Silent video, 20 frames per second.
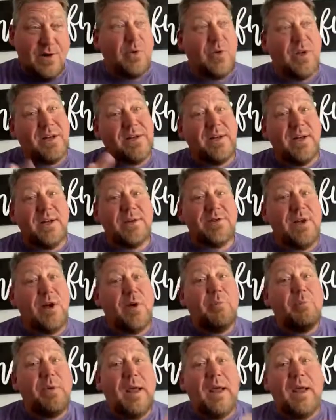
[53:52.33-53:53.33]
that tells you how
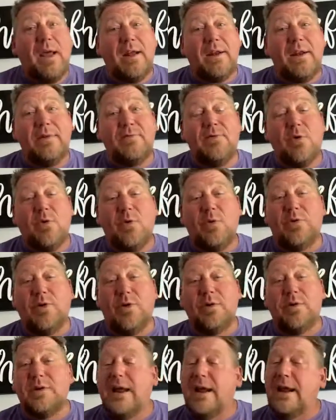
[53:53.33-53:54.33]
bad, even though we
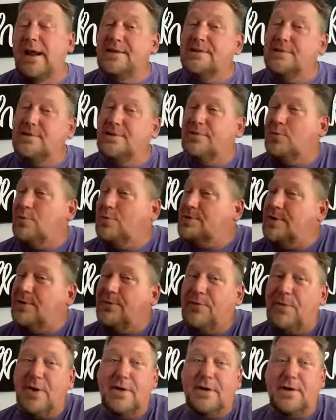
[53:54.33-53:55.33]
thought Dantzler was a
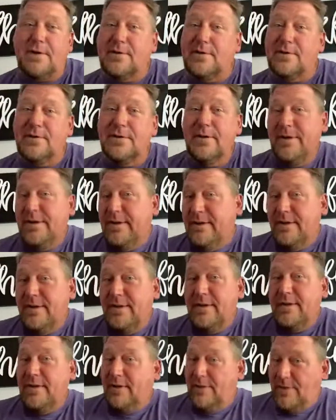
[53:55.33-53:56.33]
fucking
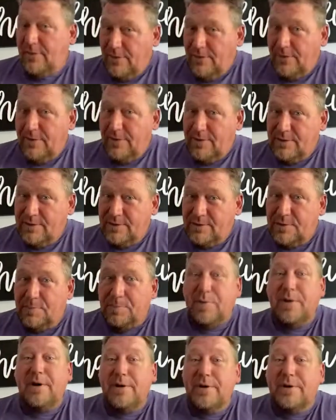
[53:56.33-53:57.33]

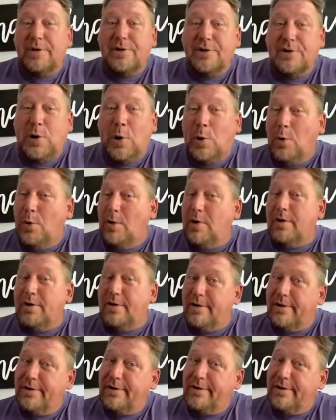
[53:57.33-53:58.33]
superior
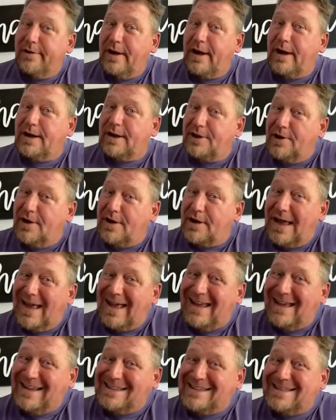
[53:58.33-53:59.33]
corner at a young
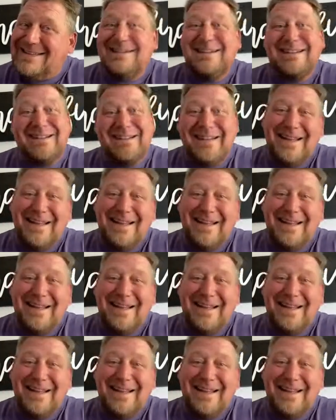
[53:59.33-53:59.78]
age. Eh,